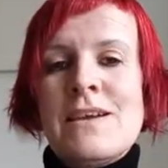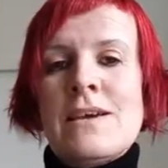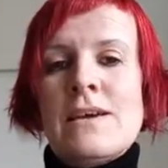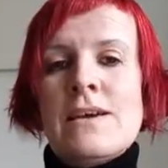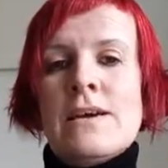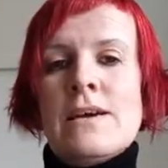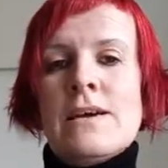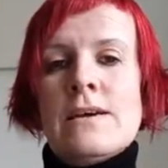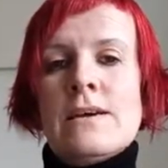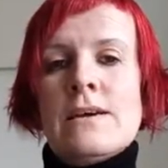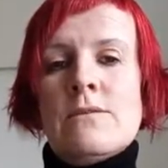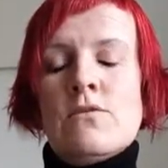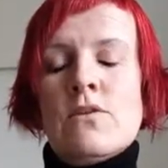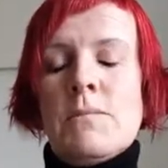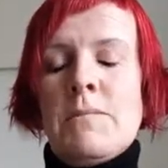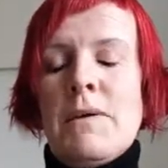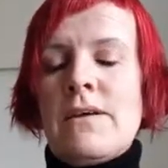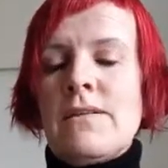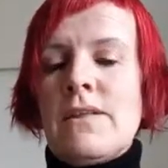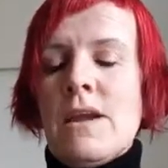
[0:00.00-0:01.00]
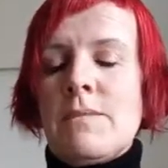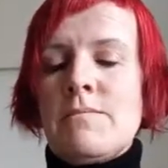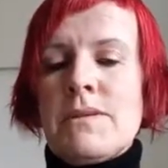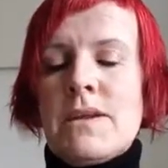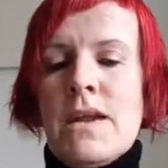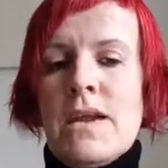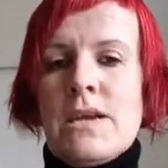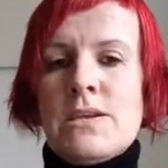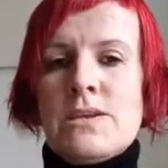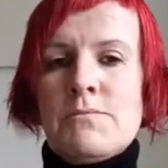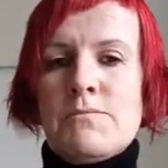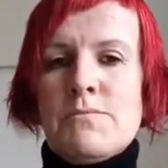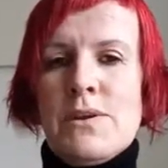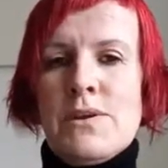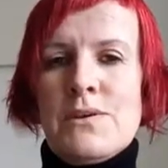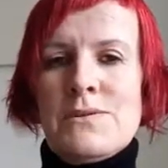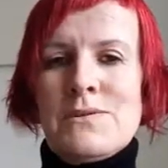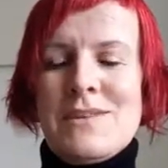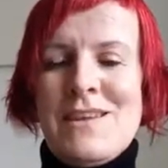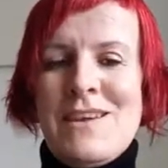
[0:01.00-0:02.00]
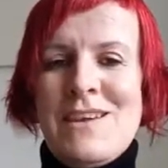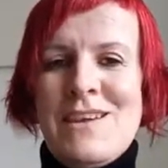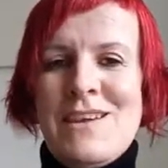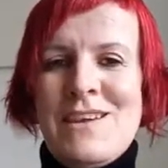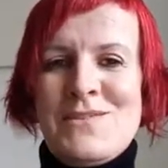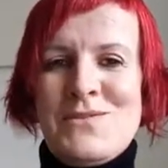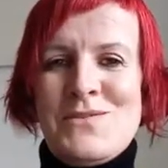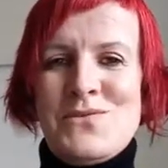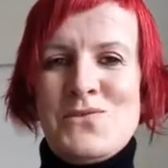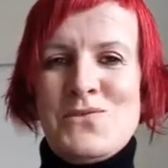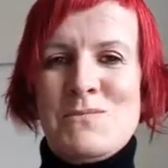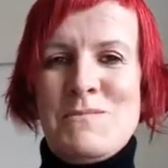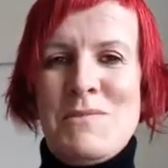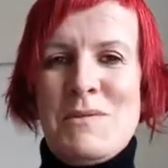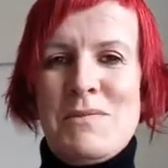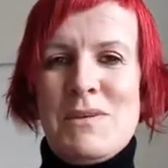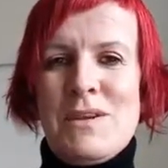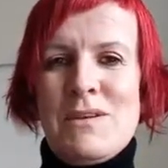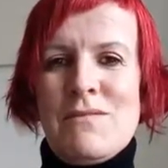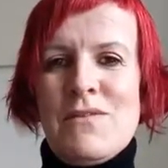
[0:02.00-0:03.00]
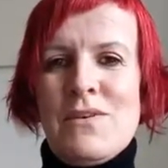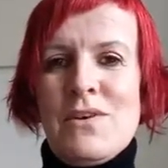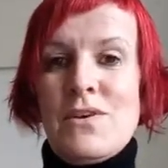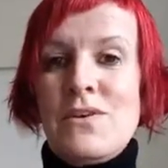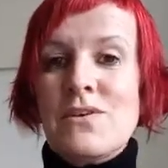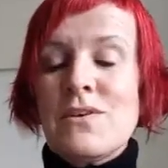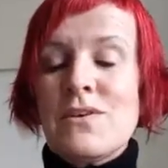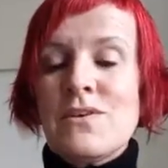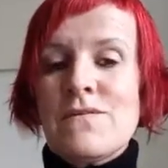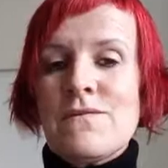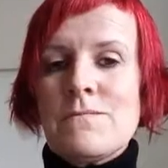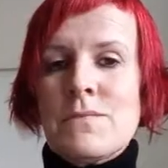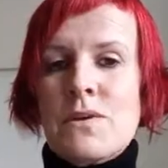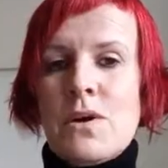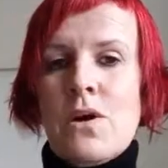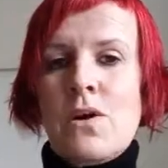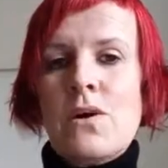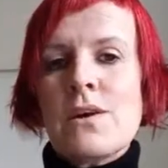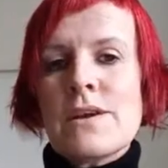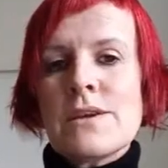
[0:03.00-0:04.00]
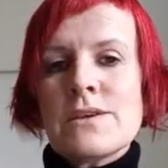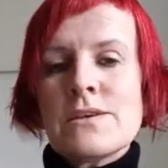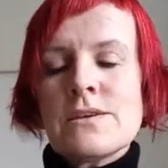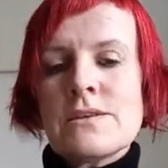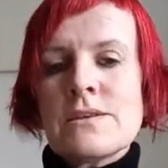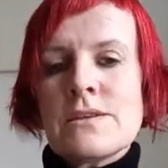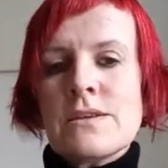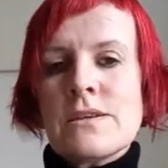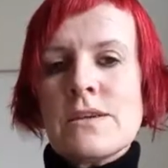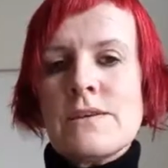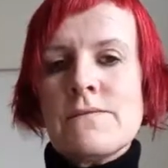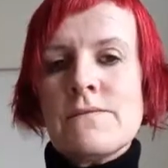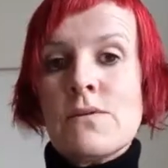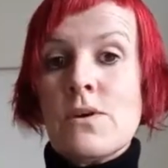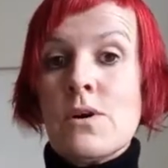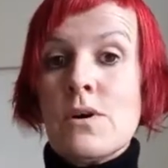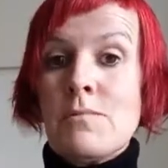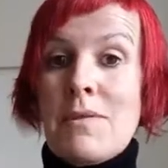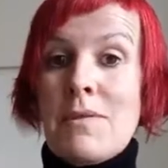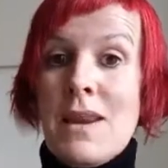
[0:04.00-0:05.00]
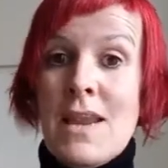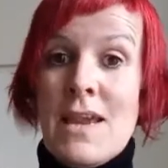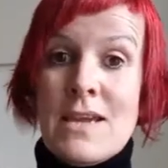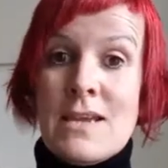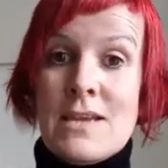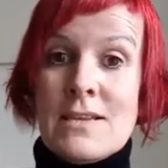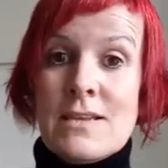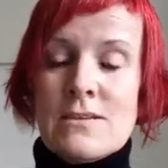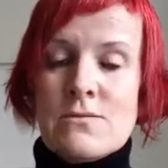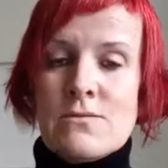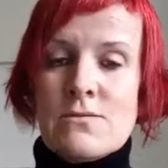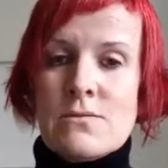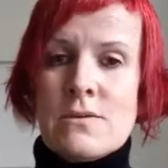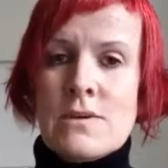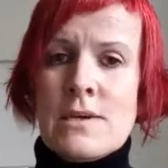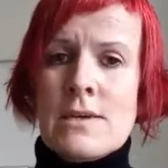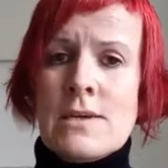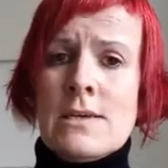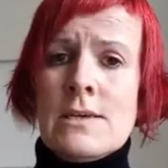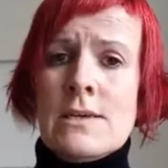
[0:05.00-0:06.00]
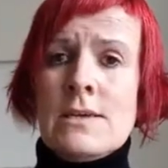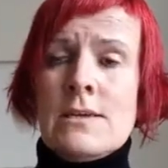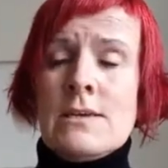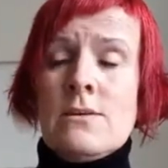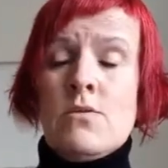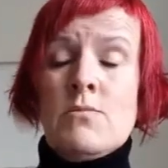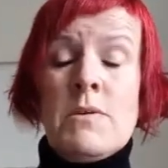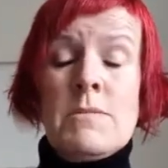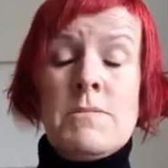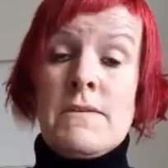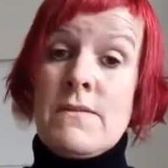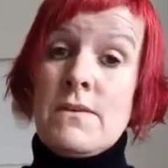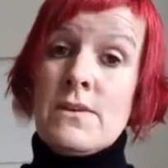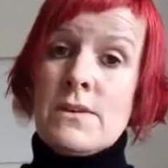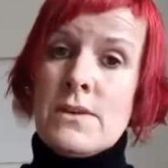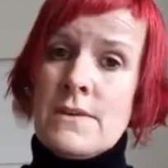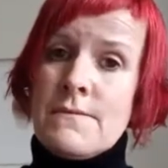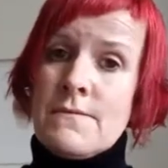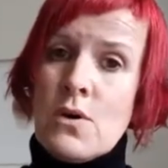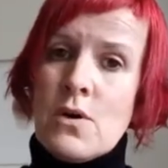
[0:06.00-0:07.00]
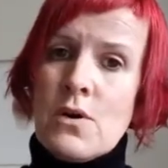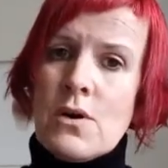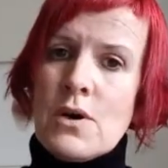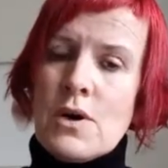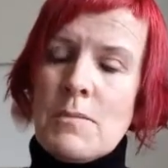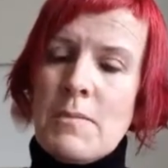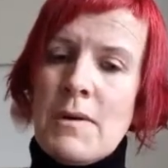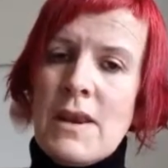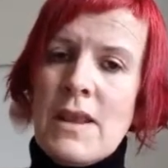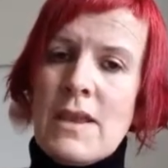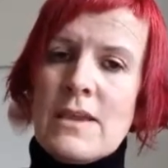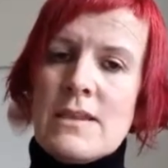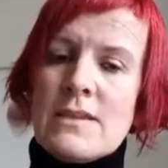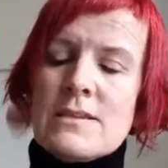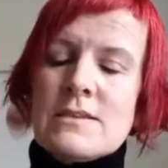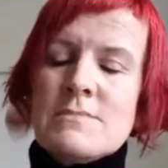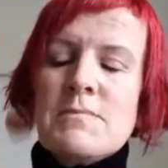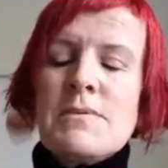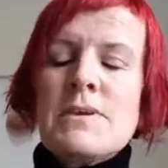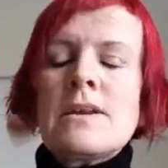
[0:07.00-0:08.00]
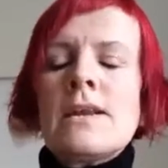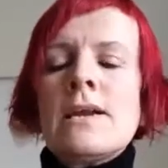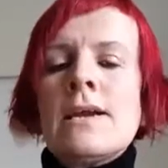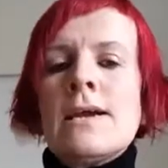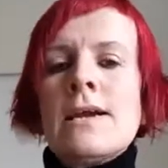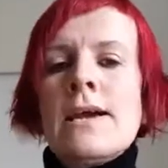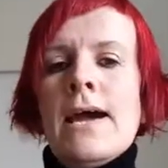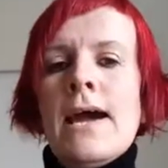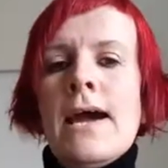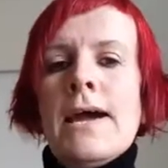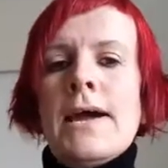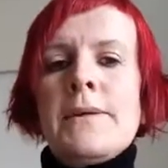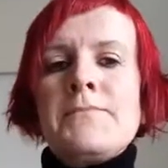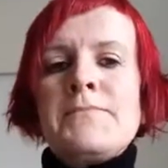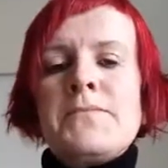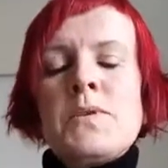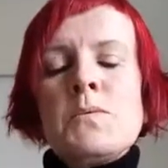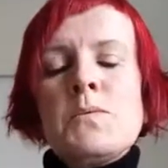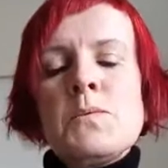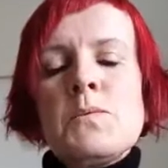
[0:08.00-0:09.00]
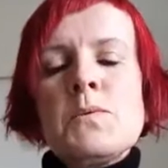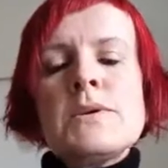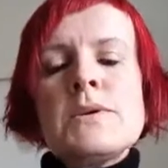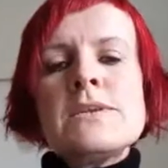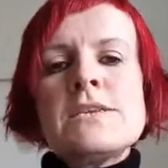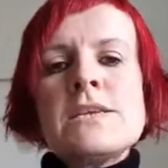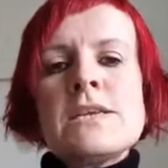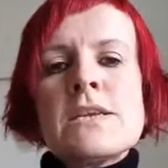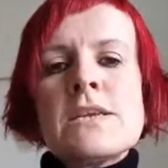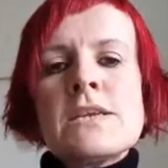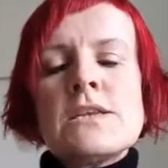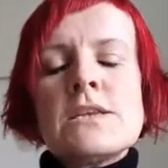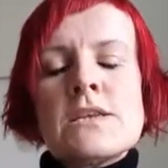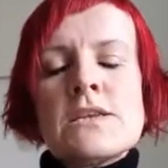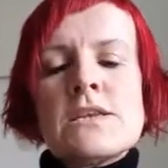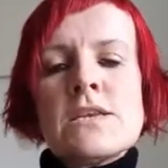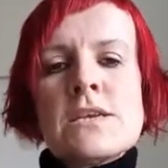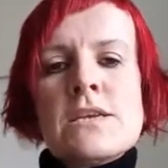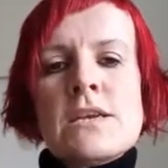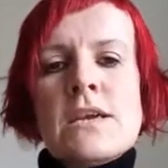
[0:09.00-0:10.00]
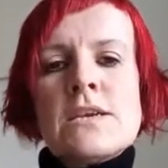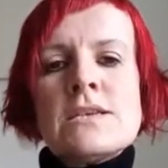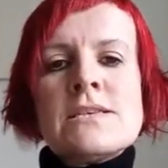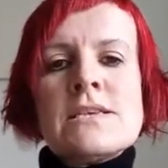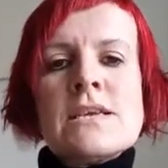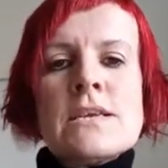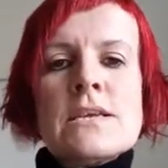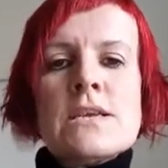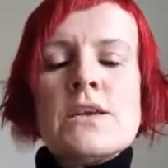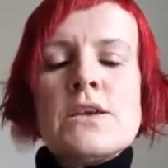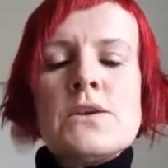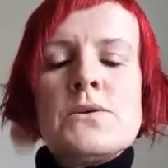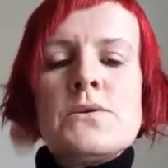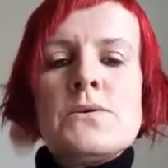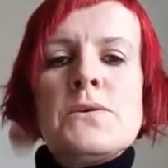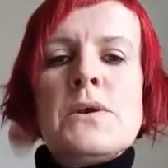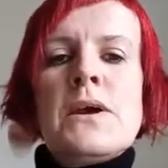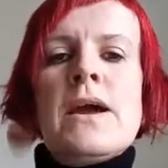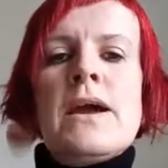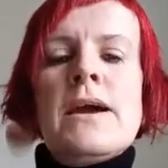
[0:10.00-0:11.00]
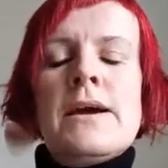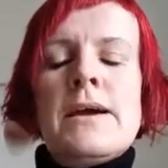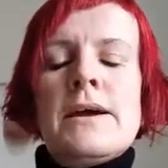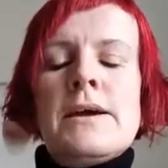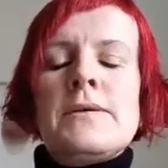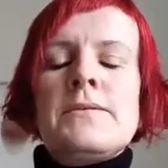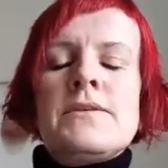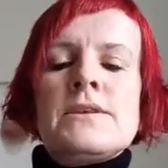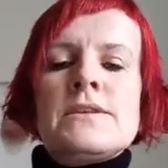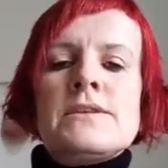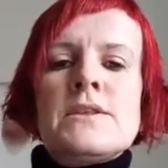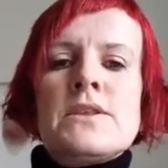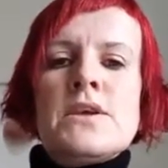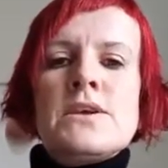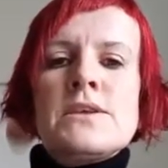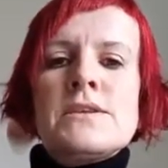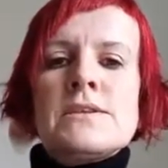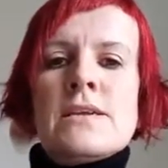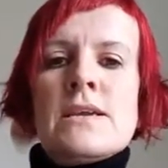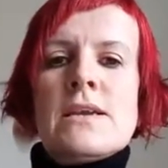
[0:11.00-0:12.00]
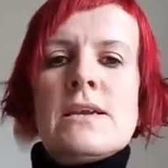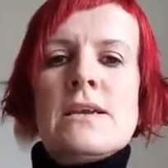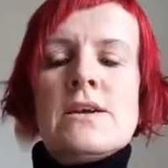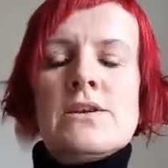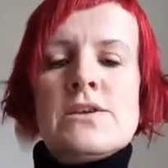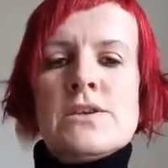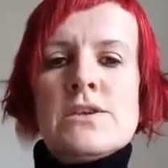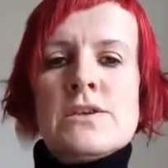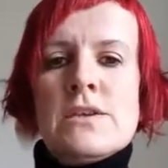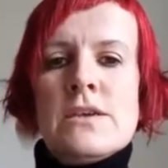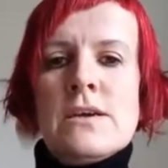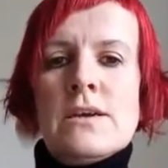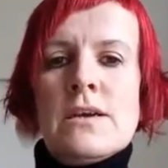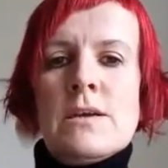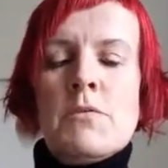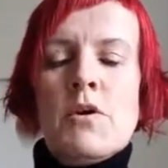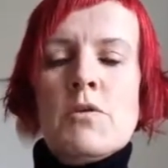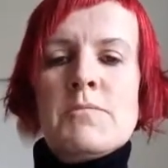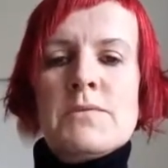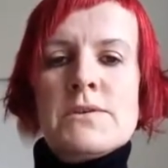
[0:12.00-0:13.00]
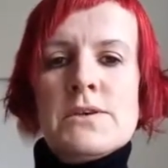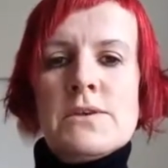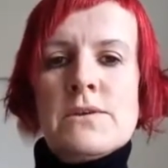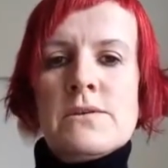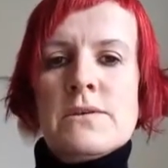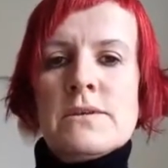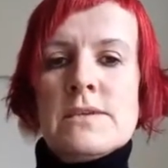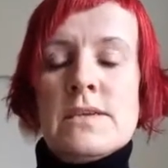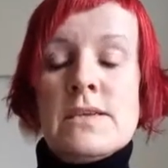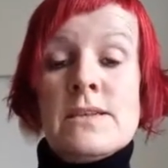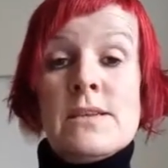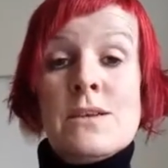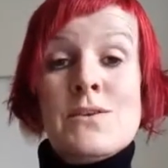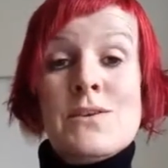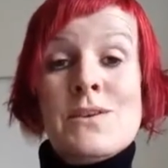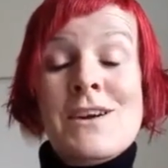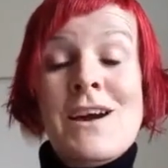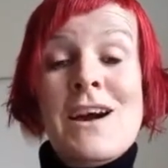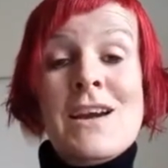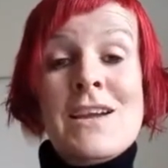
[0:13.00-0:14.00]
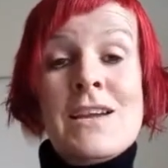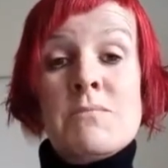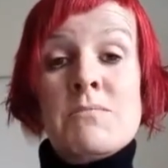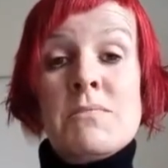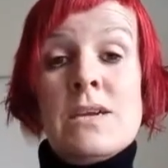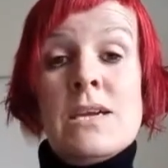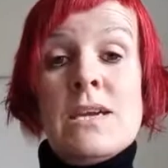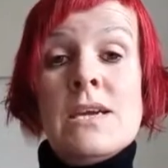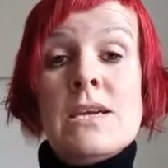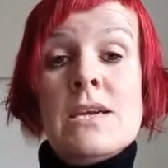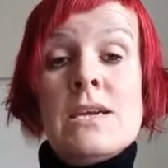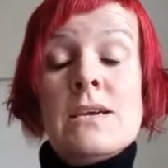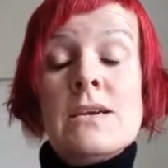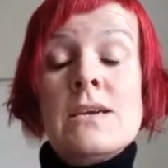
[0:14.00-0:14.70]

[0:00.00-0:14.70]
or about the application process, or maybe you've heard from colleges that you've got a place, or maybe you've heard you've not got a place. But we wanted to continue this Thursday lunchtime opportunity so that I can be here